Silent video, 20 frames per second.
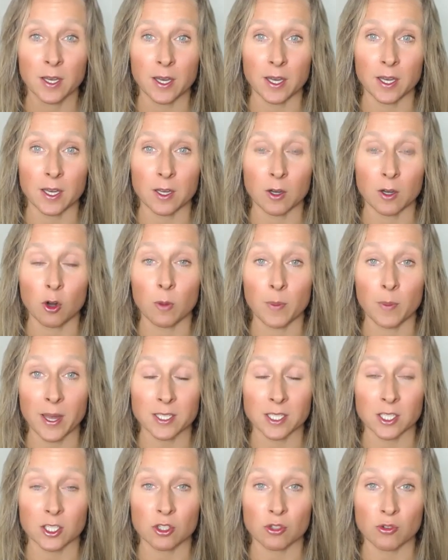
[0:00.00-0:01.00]
uh, a
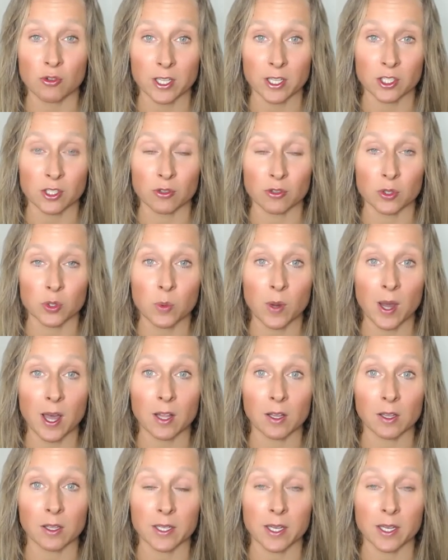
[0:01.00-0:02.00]
hormetic stressor as
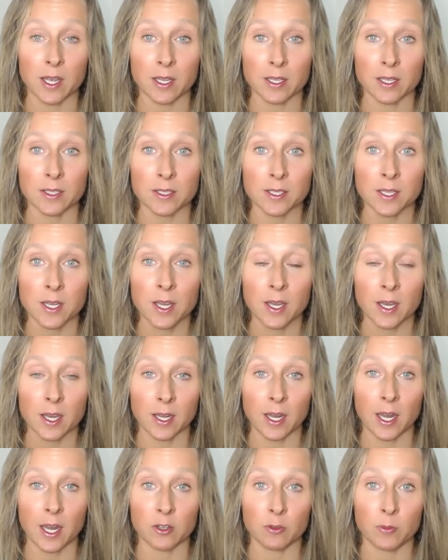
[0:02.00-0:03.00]
well. And, and
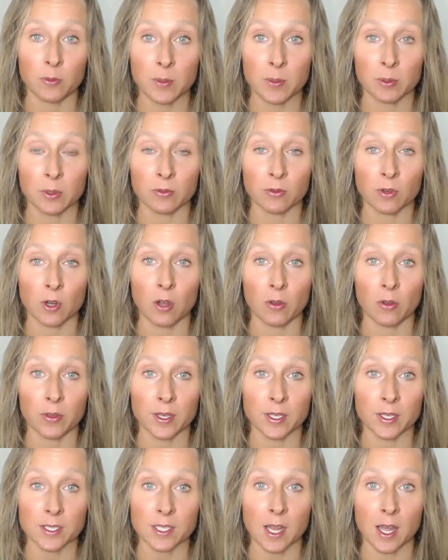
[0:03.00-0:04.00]
again, if people have got
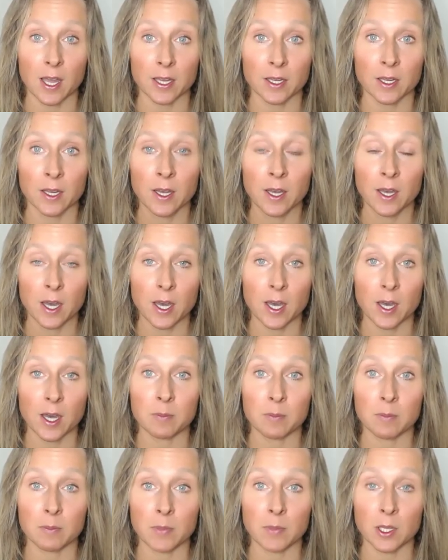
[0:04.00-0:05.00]
things like
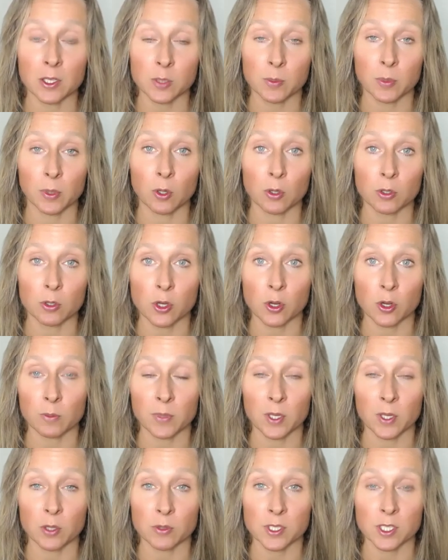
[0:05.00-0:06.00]
um, multiple
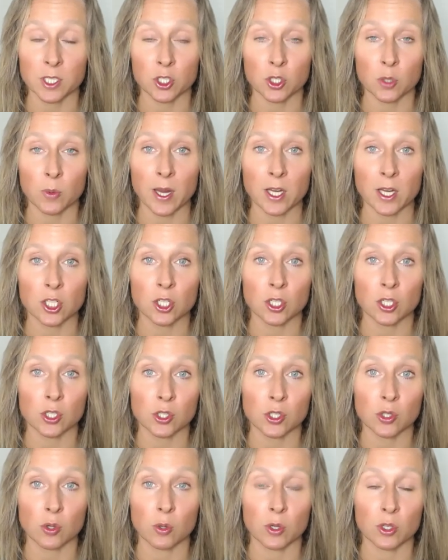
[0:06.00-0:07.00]
autoimmune
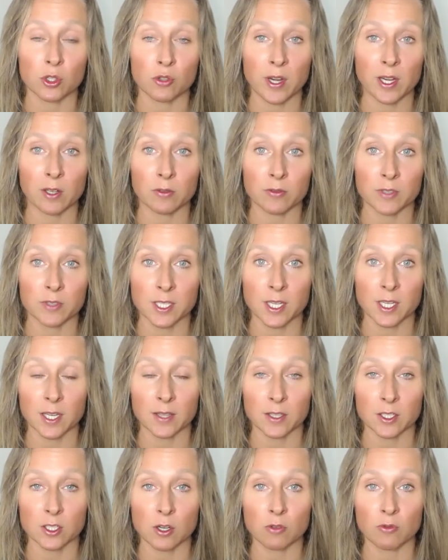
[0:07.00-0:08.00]
situations or adrenal
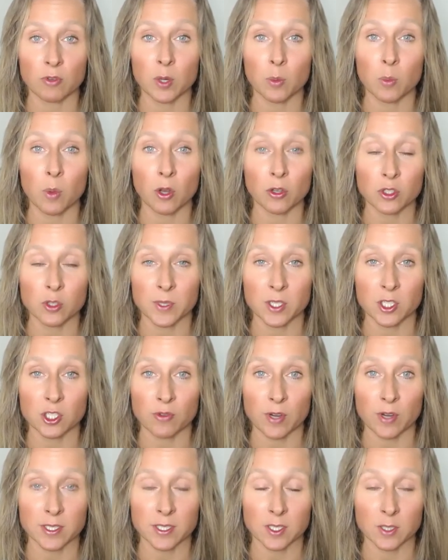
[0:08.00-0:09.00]
fatigue, they don't really want to be
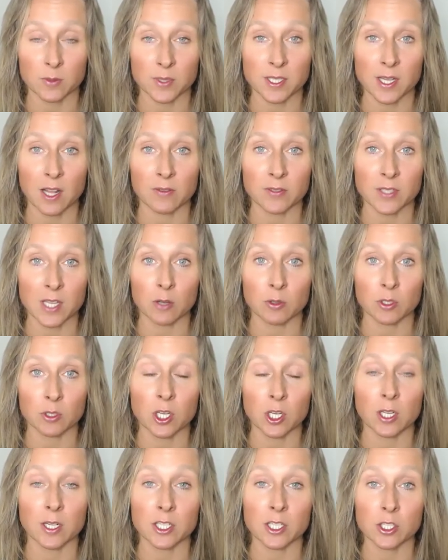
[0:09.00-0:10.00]
stressing themselves out
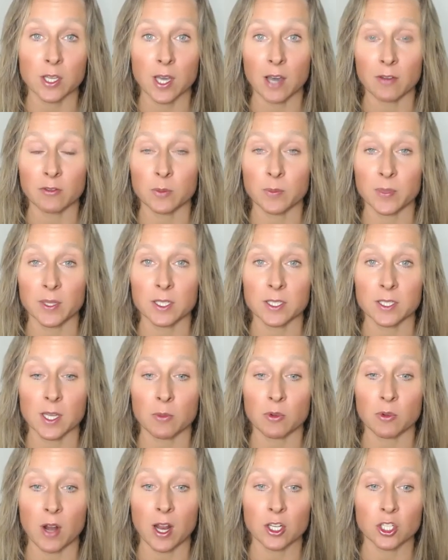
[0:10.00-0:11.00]
early, so they have to build
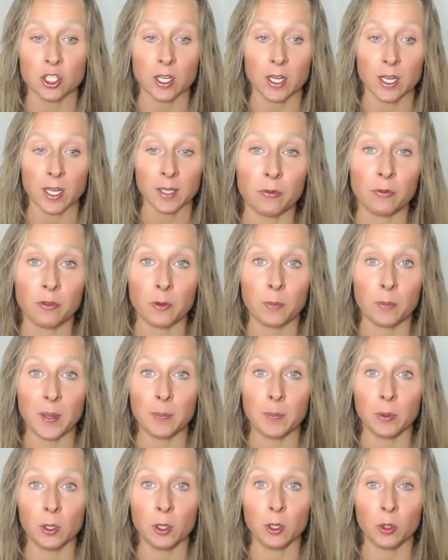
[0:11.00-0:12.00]
up gradually. For
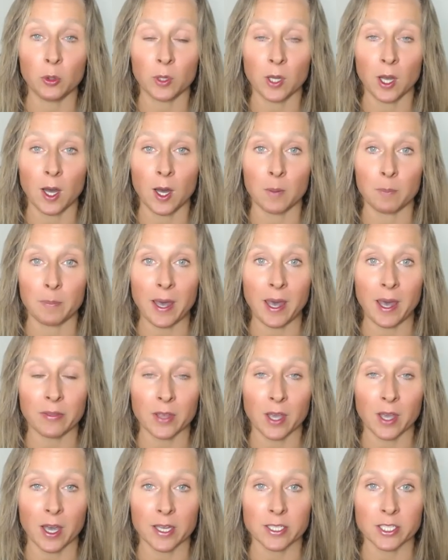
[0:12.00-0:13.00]
people who can't bear
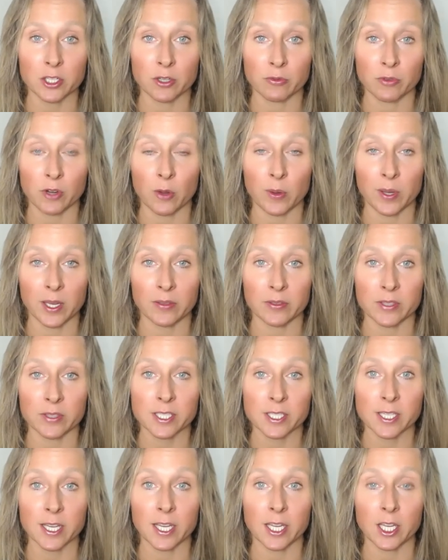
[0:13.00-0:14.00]
the idea of going in the
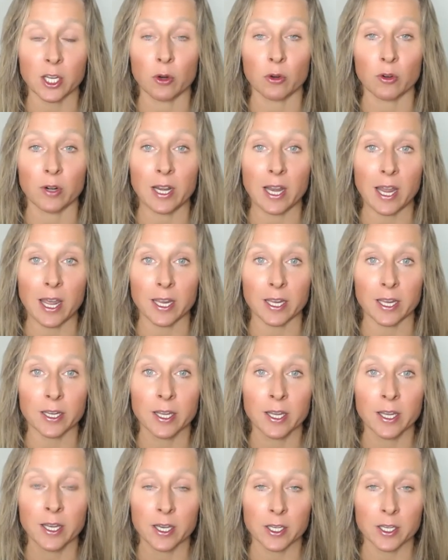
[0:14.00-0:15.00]
sea or a
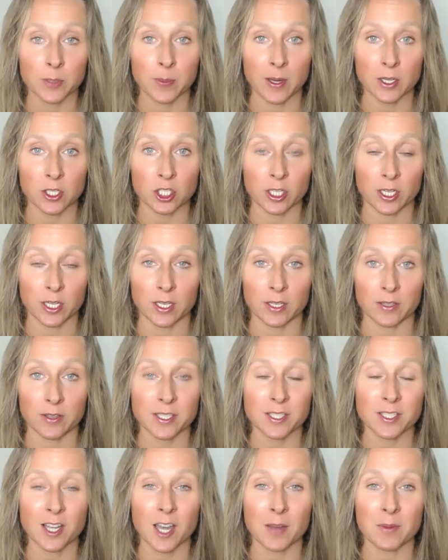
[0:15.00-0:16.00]
lake, especially at
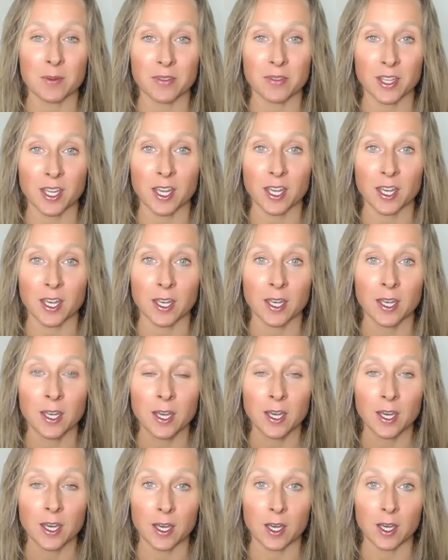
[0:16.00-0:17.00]
this time of the year,
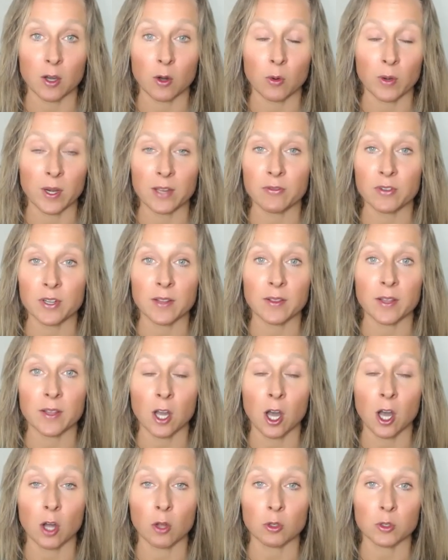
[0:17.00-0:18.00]
uh, or even in the
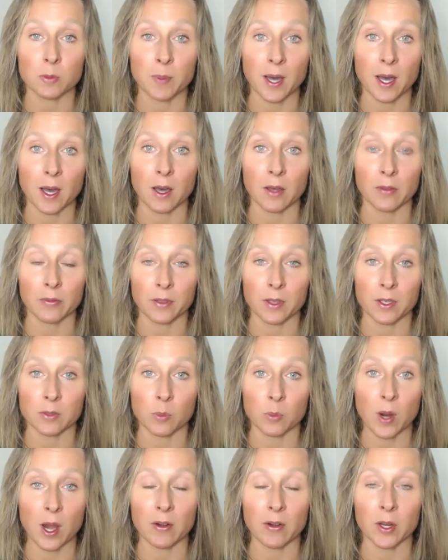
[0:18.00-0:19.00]
cold bath,
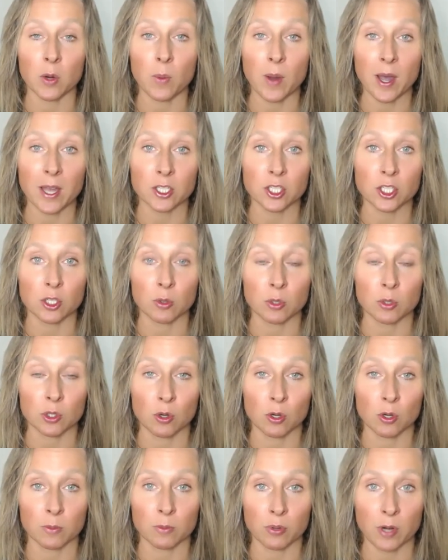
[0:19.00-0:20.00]
wearing a wetsuit
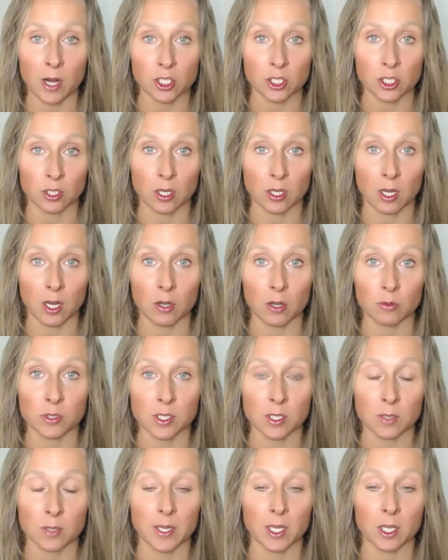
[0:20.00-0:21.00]
or compression
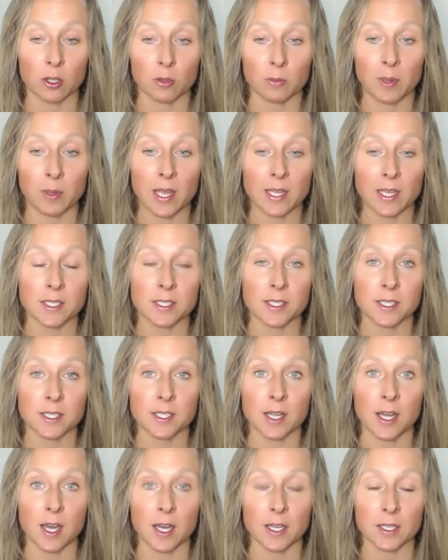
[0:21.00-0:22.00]
clothes can be a good place to
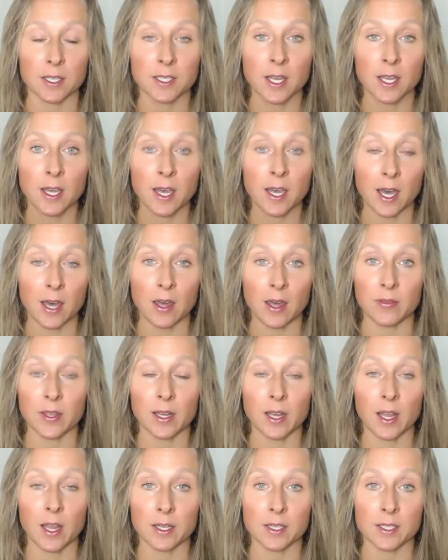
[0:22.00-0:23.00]
start. And
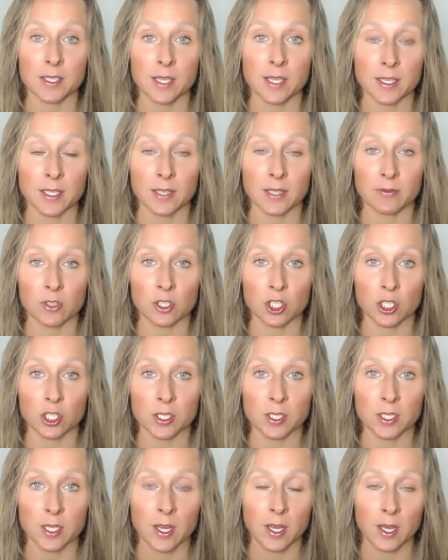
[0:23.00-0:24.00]
then, like I said, even
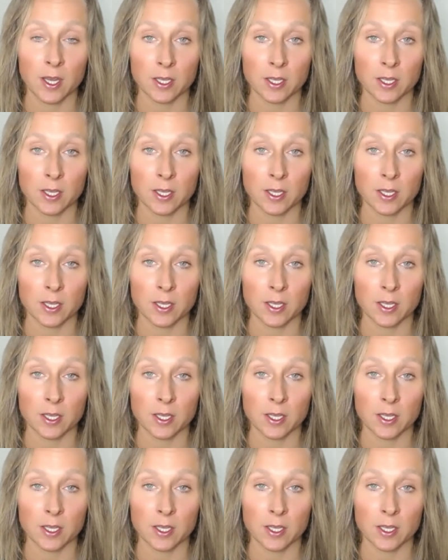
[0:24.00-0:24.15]
just